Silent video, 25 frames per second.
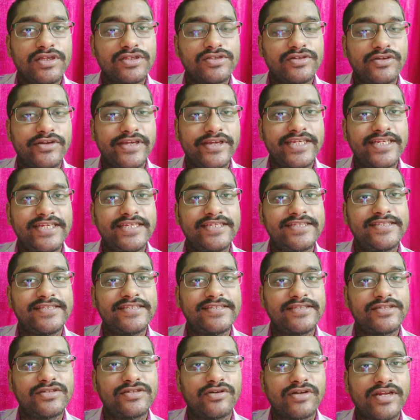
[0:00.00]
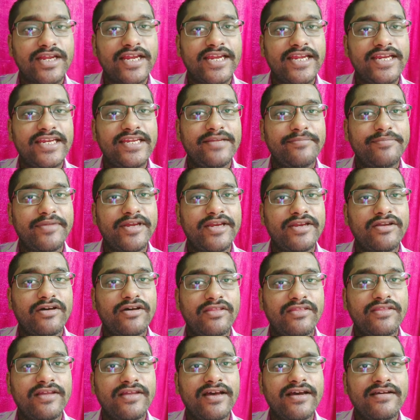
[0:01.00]
So it is totally depend
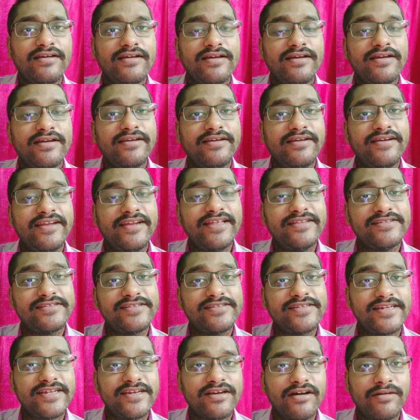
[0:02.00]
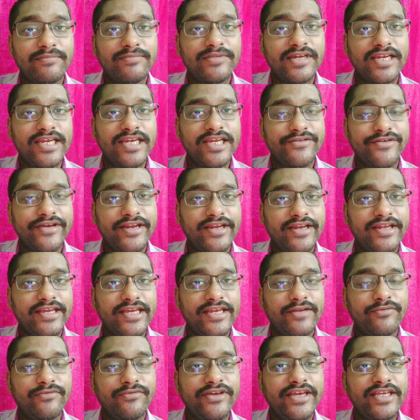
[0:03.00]
on the density of the liquid
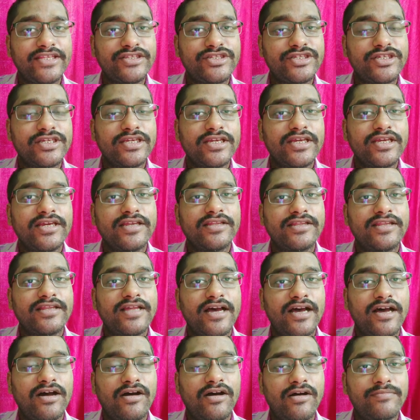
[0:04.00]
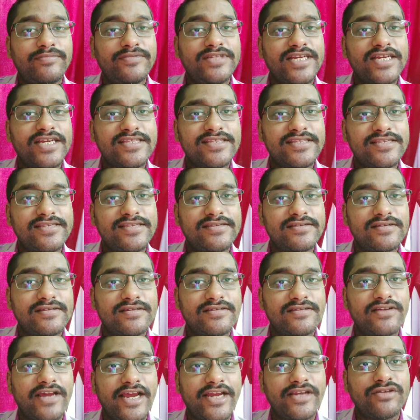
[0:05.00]
in which the objects
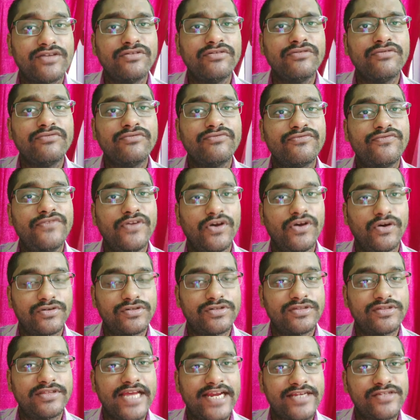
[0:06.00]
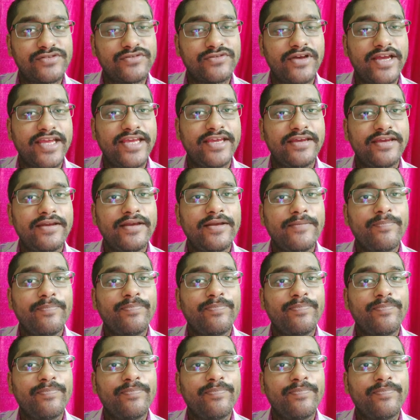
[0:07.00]
try to float. That's why